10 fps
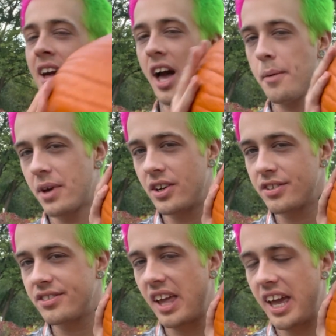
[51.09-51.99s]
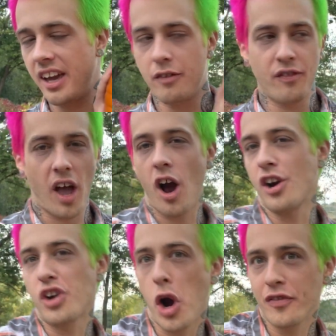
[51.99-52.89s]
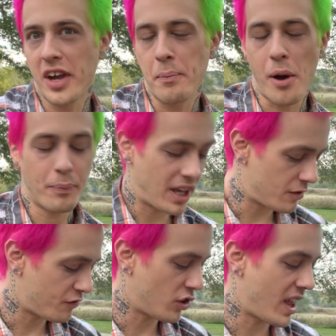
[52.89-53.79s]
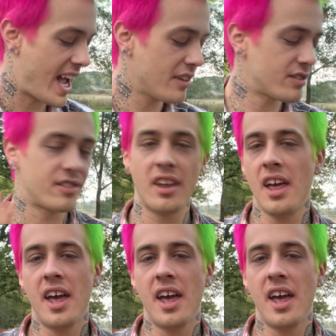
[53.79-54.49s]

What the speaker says: I'm gonna save our carving pumpkin for last.